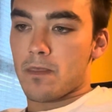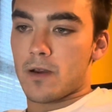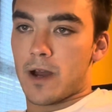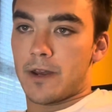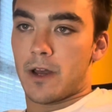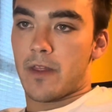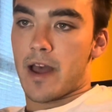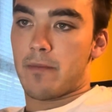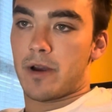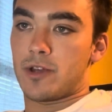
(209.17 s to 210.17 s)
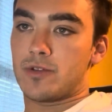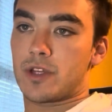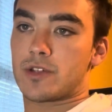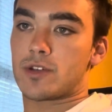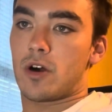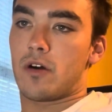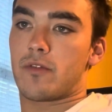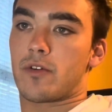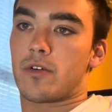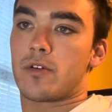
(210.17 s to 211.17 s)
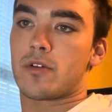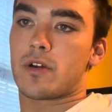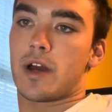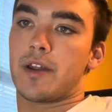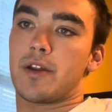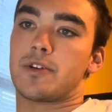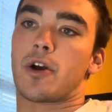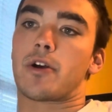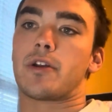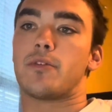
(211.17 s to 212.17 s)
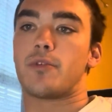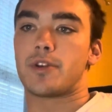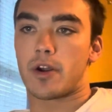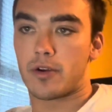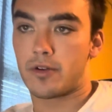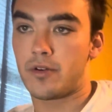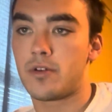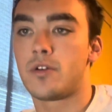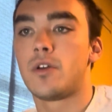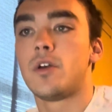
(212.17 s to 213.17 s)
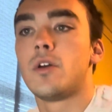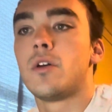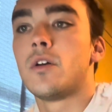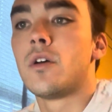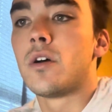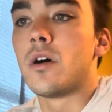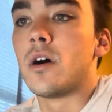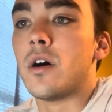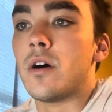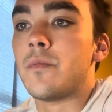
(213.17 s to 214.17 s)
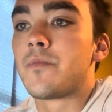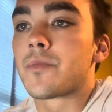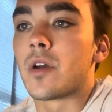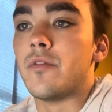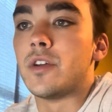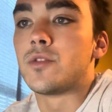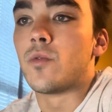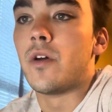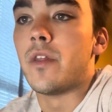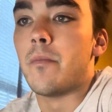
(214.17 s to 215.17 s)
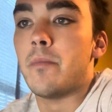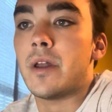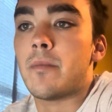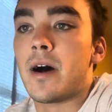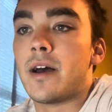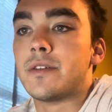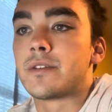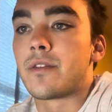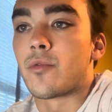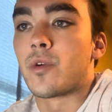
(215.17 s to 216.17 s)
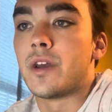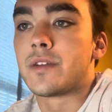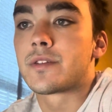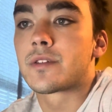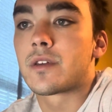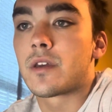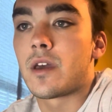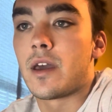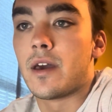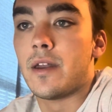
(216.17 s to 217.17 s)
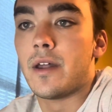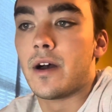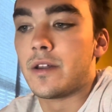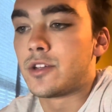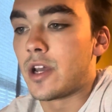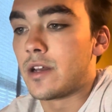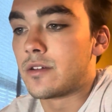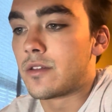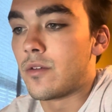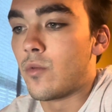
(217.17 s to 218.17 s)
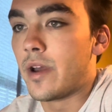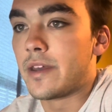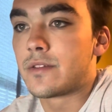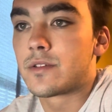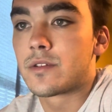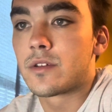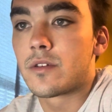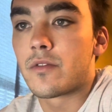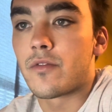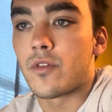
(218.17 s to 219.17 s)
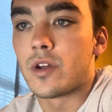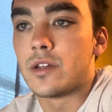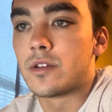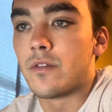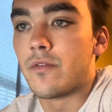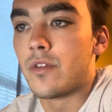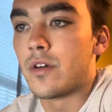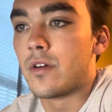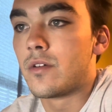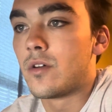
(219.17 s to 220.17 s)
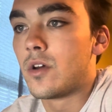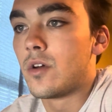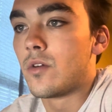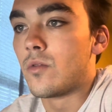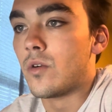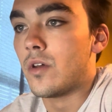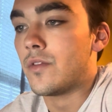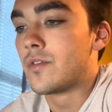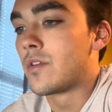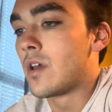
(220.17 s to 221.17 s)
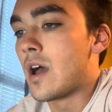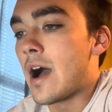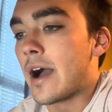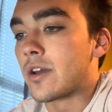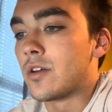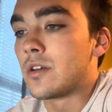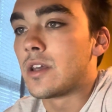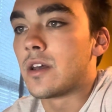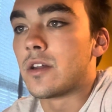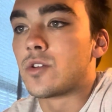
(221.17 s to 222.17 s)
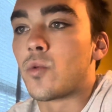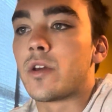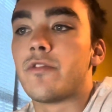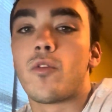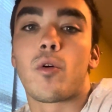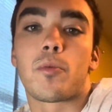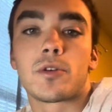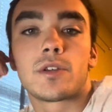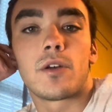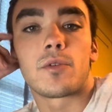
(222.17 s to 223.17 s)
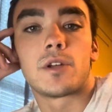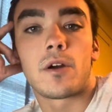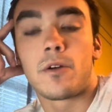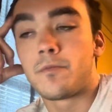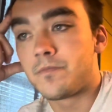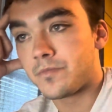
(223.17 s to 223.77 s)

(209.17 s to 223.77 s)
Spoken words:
I done that by using Solver. I done a targeted return of each one that minimized the risk and changed the weights for each of the ones. I couldn't get a 24% return.